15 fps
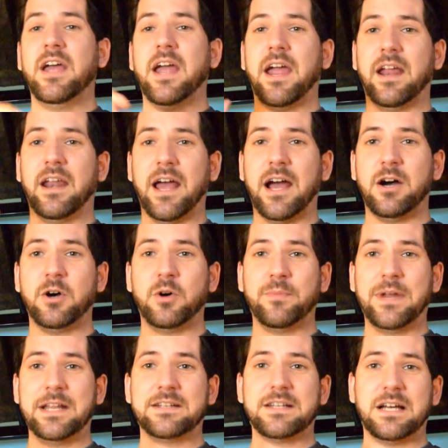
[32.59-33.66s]
and how
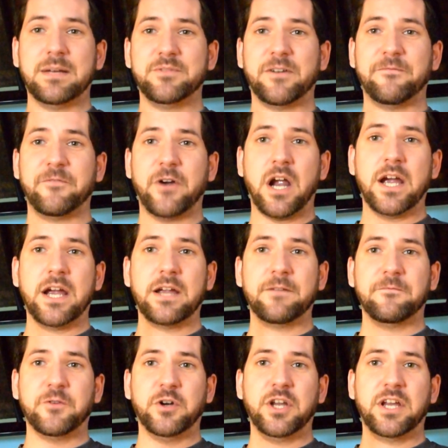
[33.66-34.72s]
many times I fry
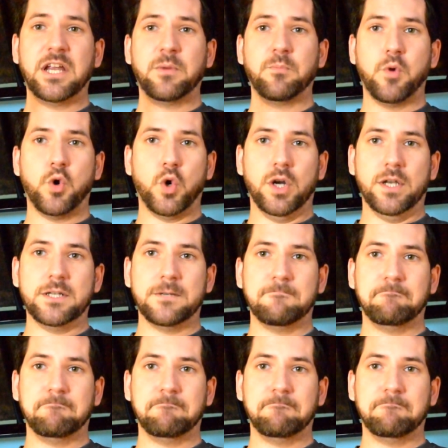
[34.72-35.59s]
freaking boards.